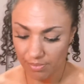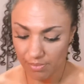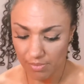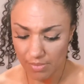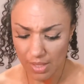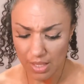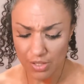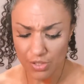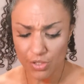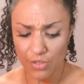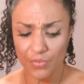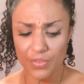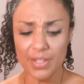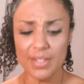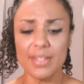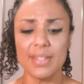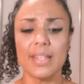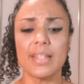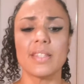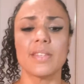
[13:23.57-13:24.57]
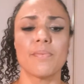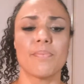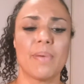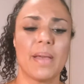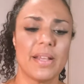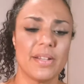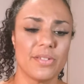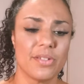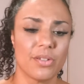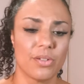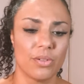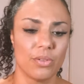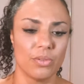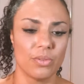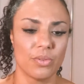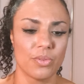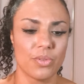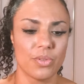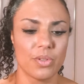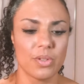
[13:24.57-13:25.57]
so for the Six of
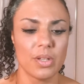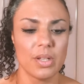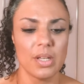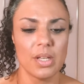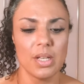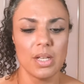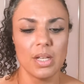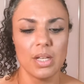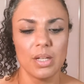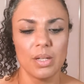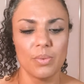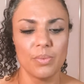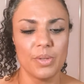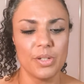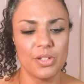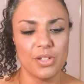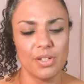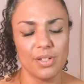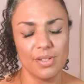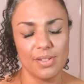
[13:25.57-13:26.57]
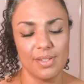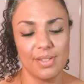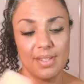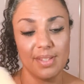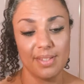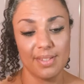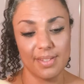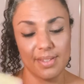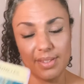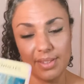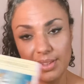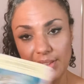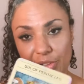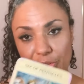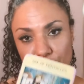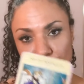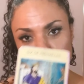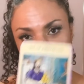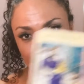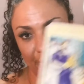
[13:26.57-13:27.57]
Pentacles, which is this
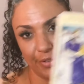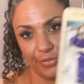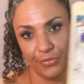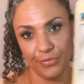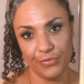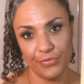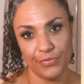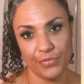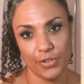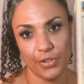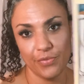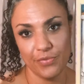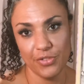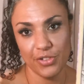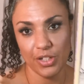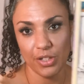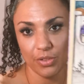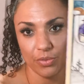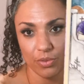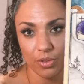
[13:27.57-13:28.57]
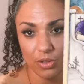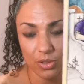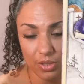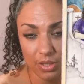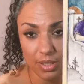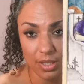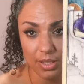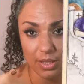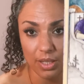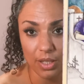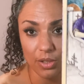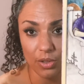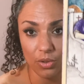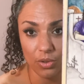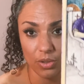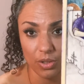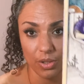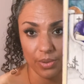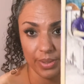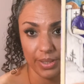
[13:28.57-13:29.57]
little bit of generosity that you're
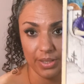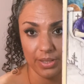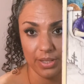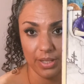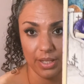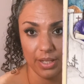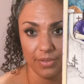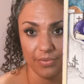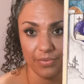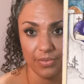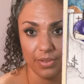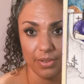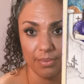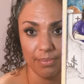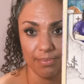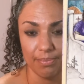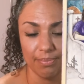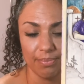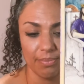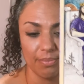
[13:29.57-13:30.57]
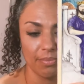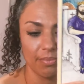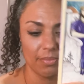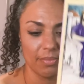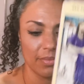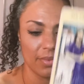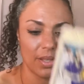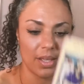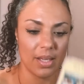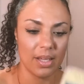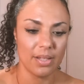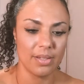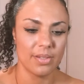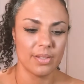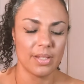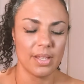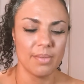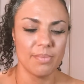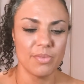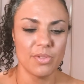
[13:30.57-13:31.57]
going to give them, it
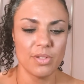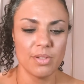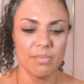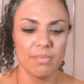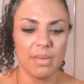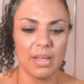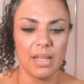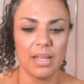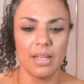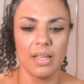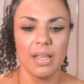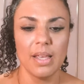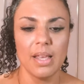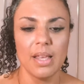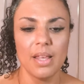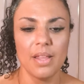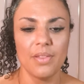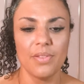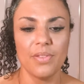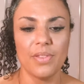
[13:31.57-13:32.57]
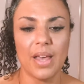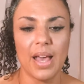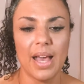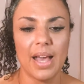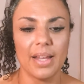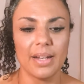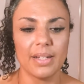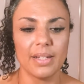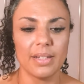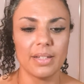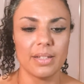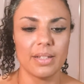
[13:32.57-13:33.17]
seems to me that